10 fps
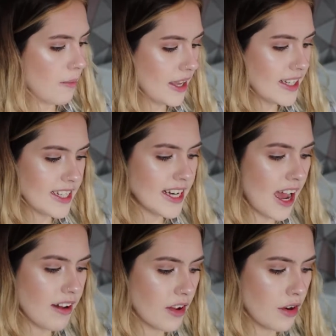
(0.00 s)
He did
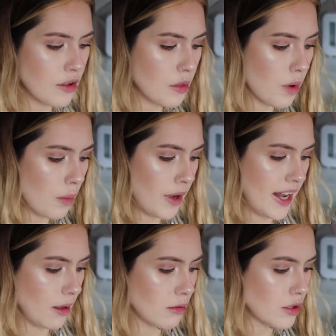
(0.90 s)
have another one when
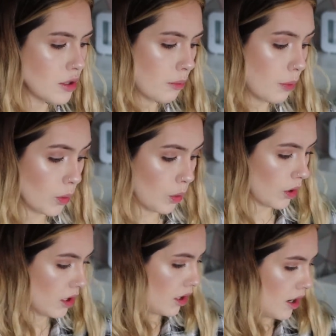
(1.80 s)
he was
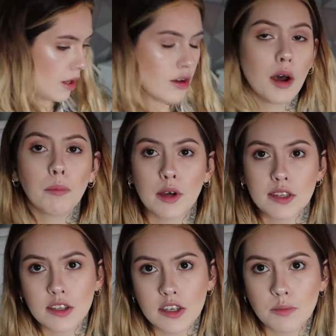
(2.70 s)
newborn, not by
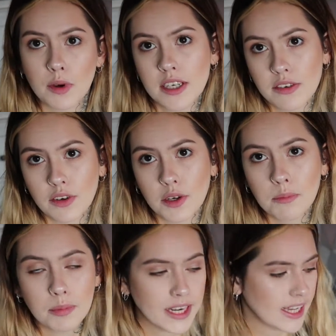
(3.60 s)
Snuz, by a different
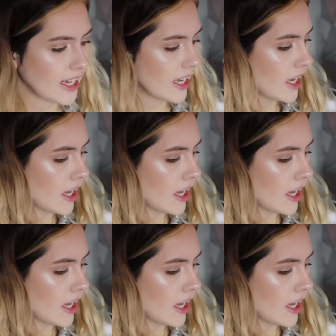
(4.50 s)
company.